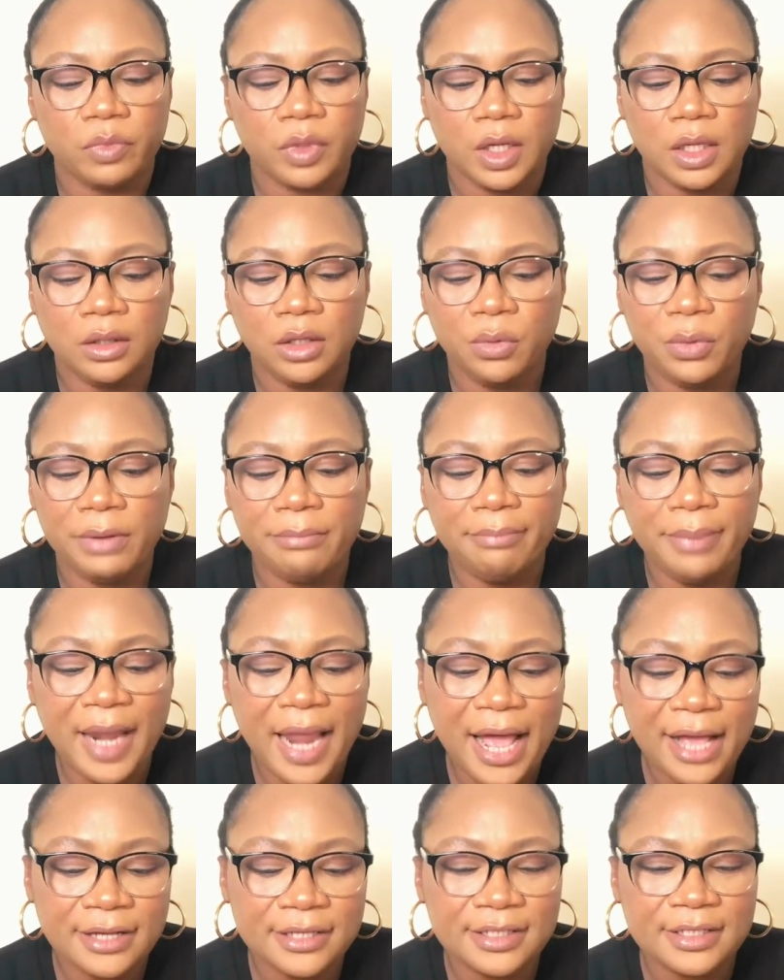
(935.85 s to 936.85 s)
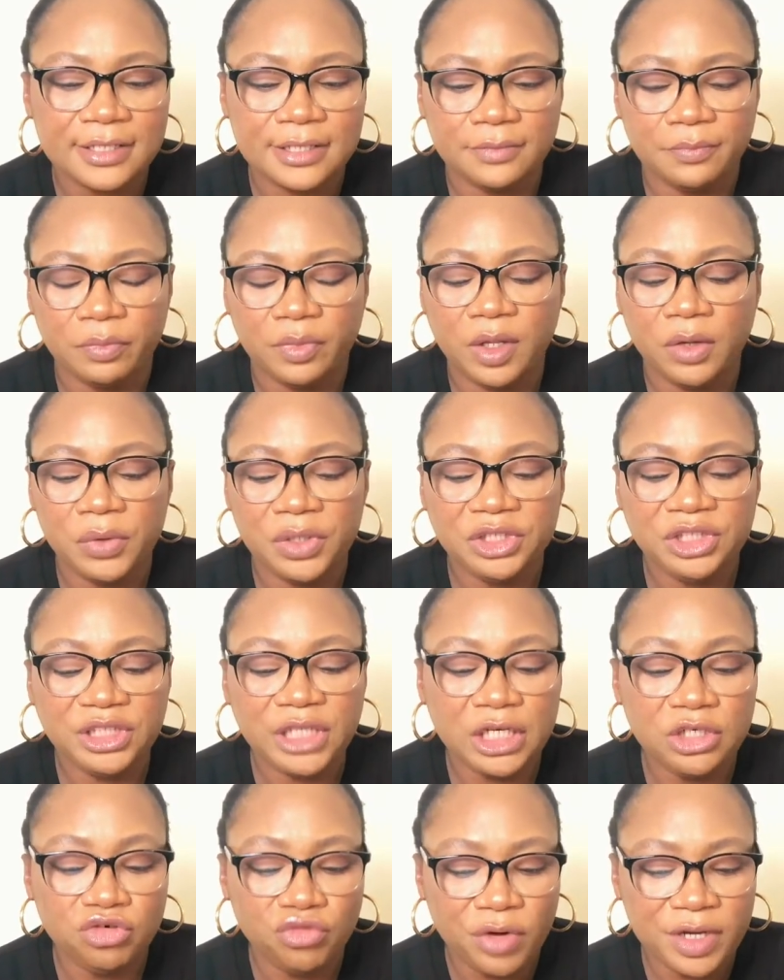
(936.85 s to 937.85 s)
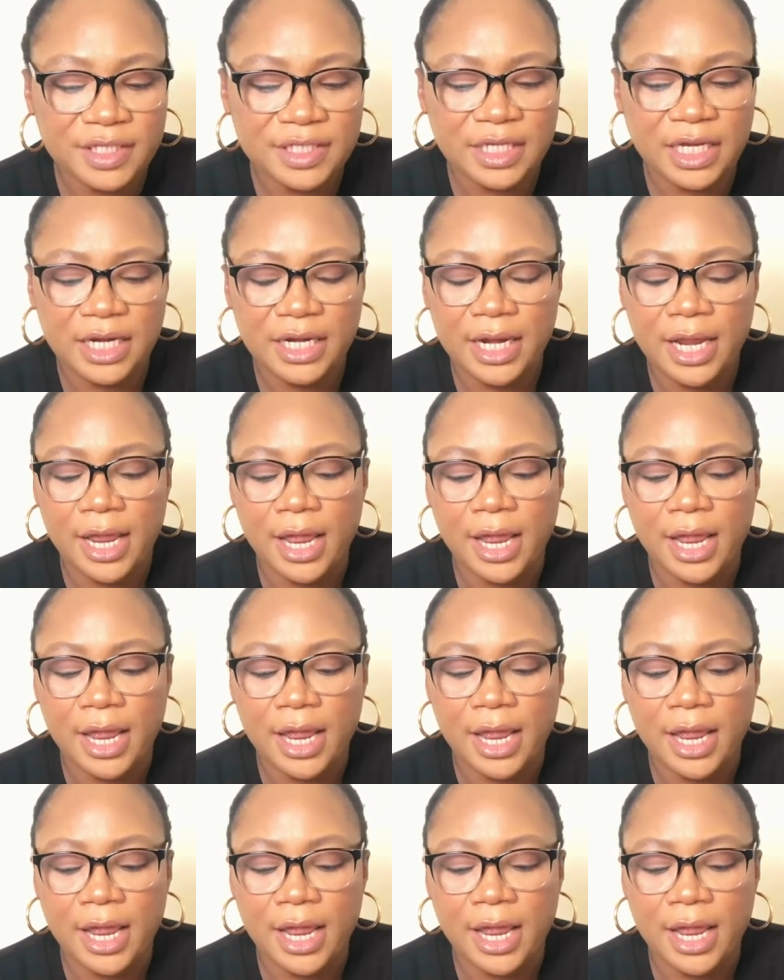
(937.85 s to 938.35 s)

They were blacks. They were shared dressing.